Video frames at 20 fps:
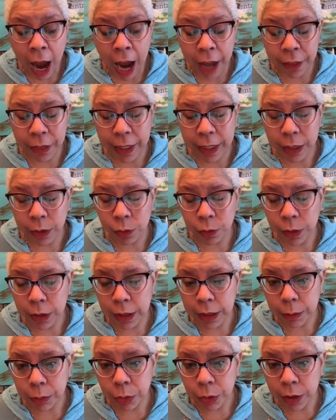I think it's
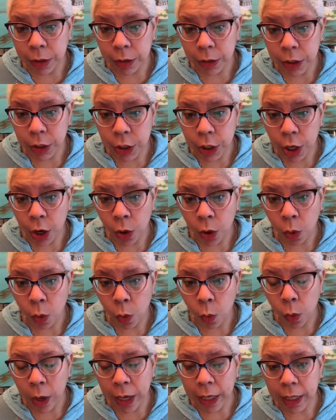really important to know
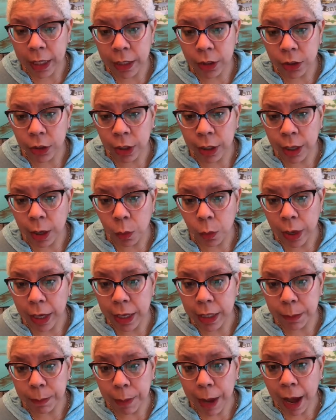what is good and
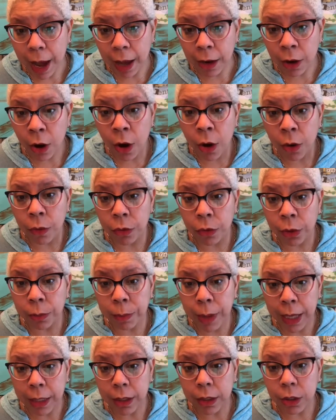what is bad for
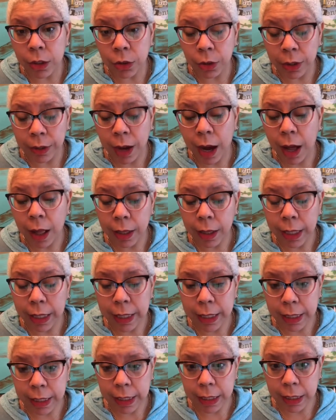pets during the holiday
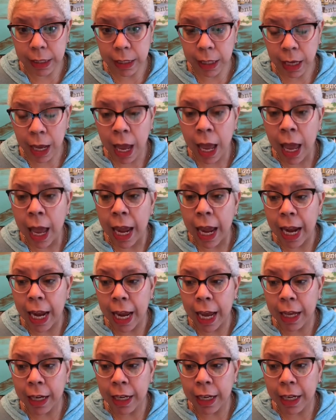season.
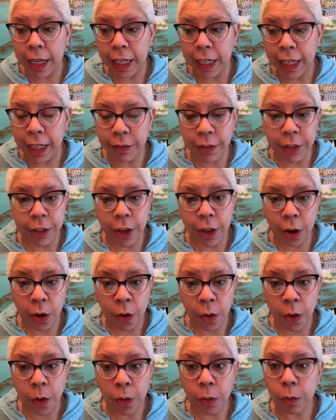And even
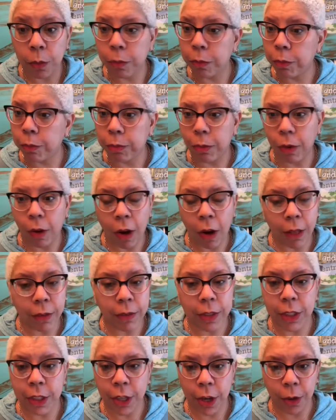though all
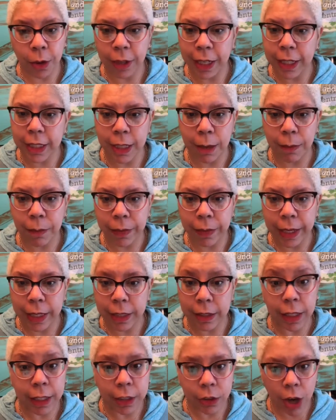of us know like some
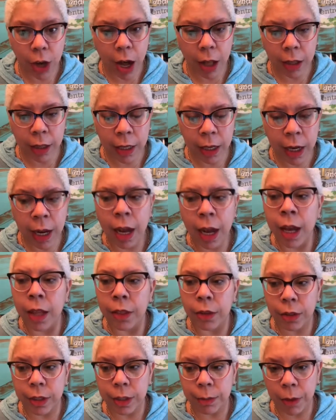things like chocolate,
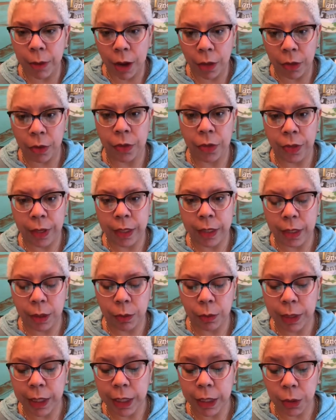there's some other things
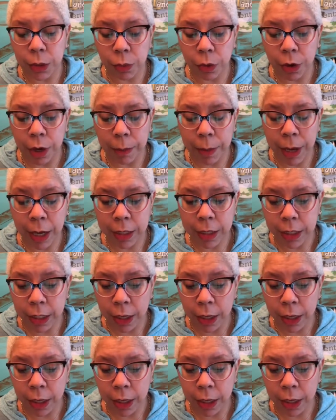that we need to worry about.